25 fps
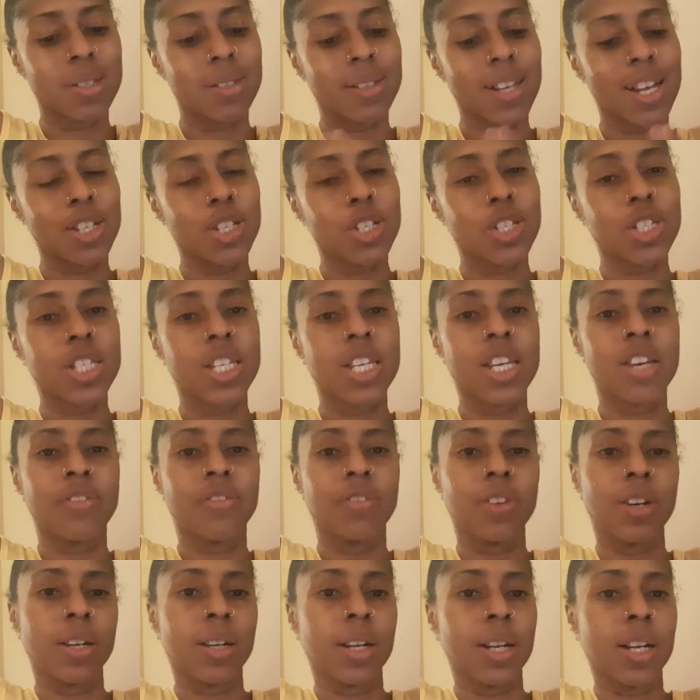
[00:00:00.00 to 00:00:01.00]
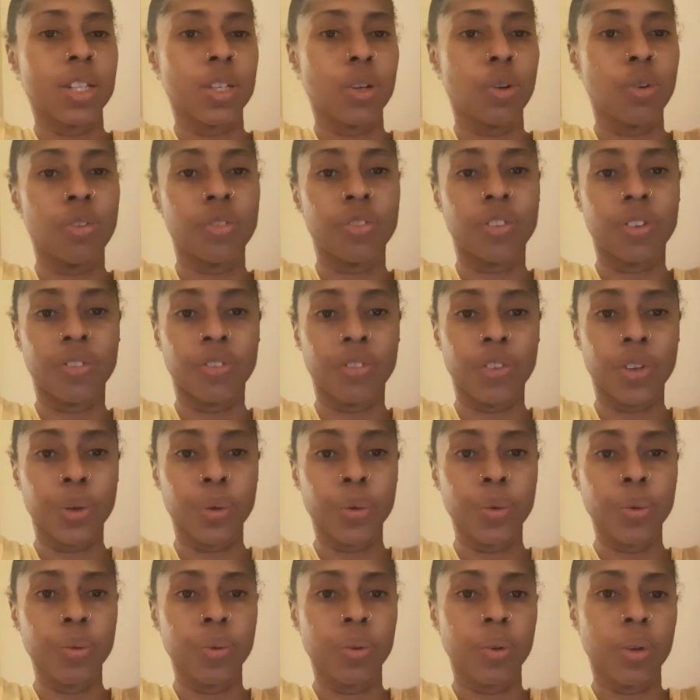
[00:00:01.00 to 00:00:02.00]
I just gave an overview,